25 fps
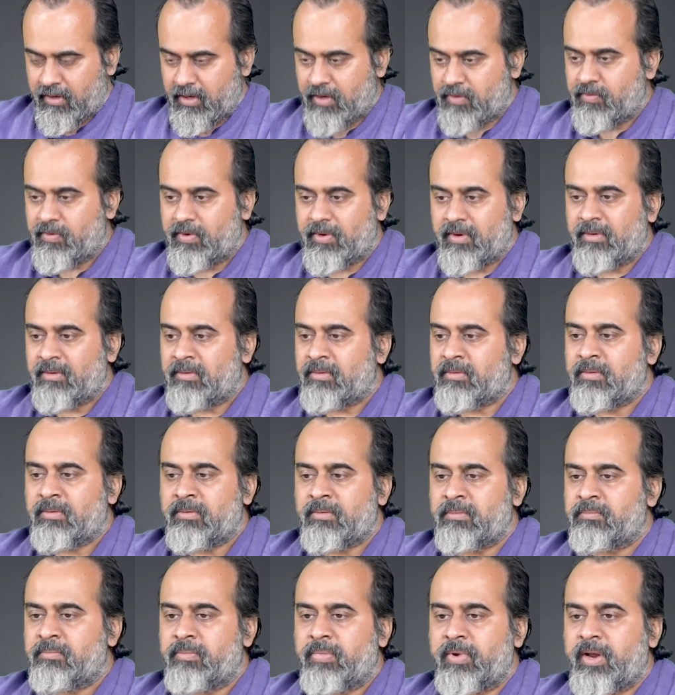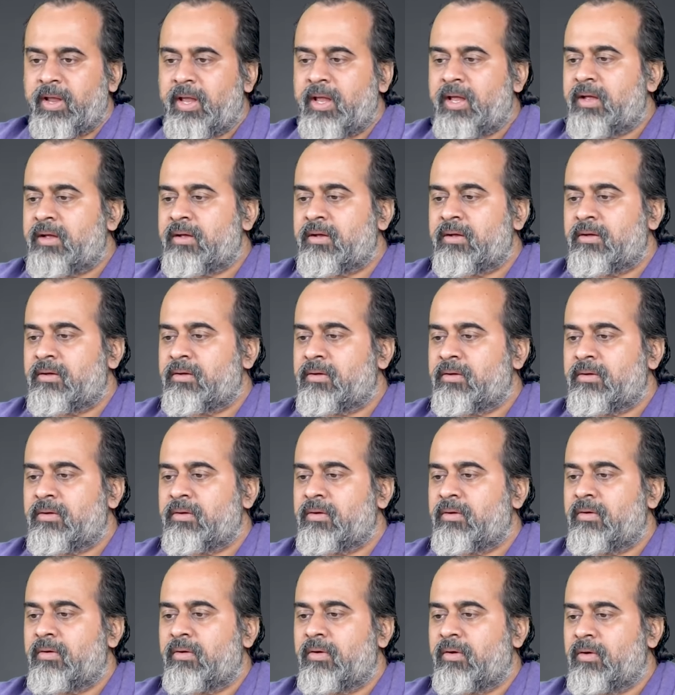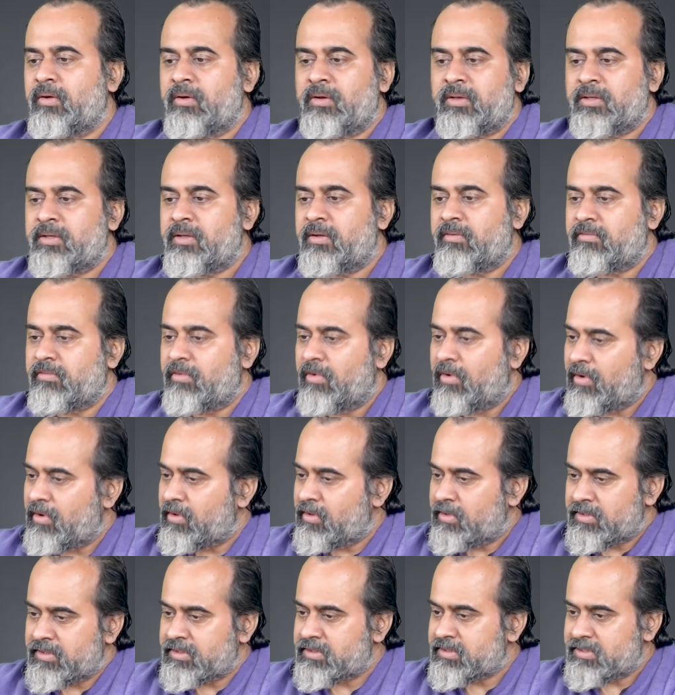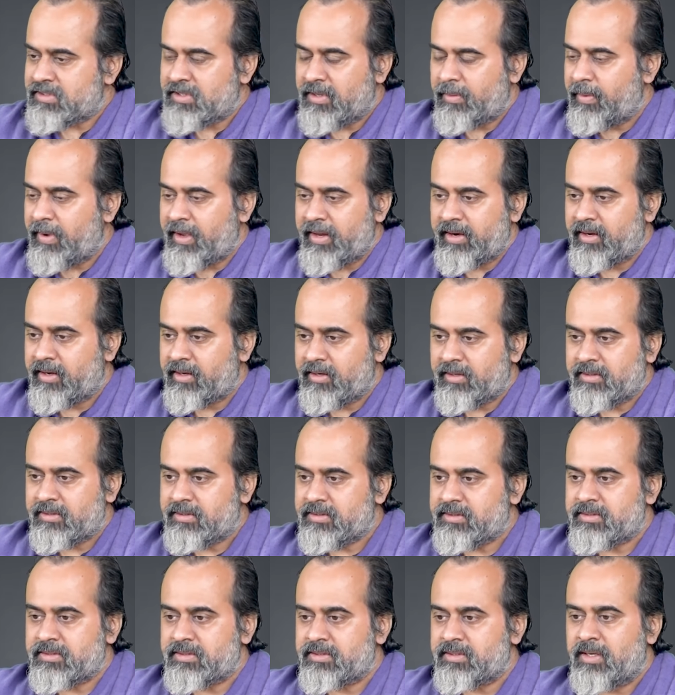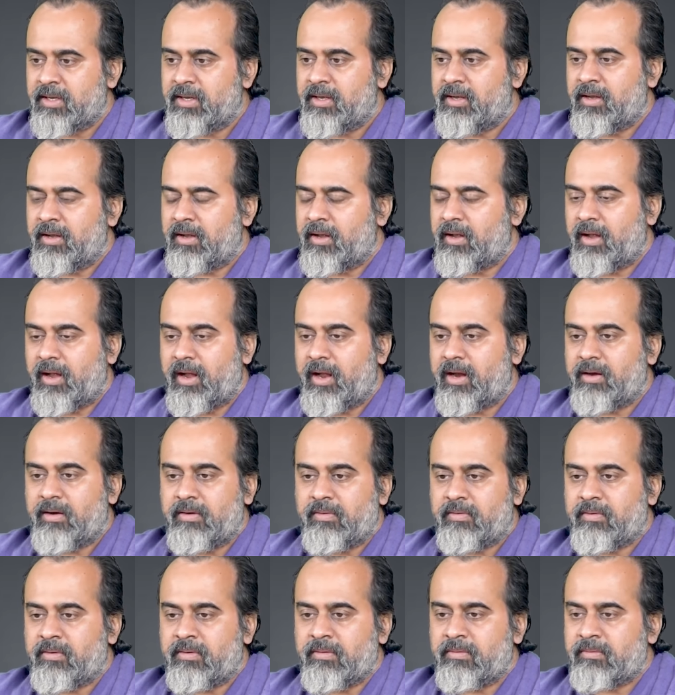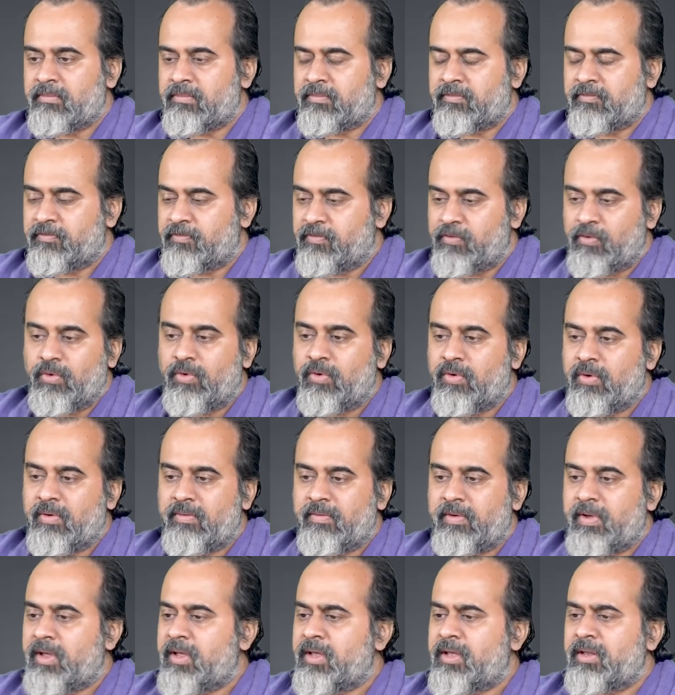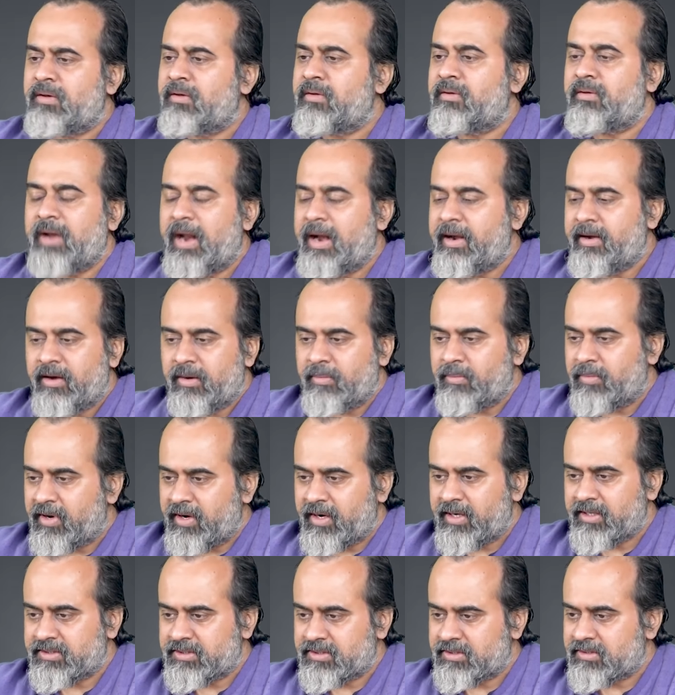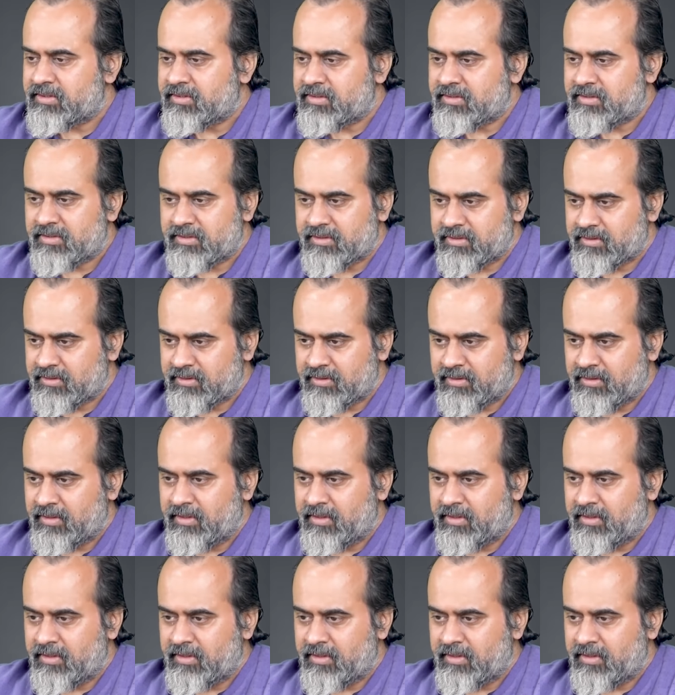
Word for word: it will break all the walls, the barriers, and flow away in random directions.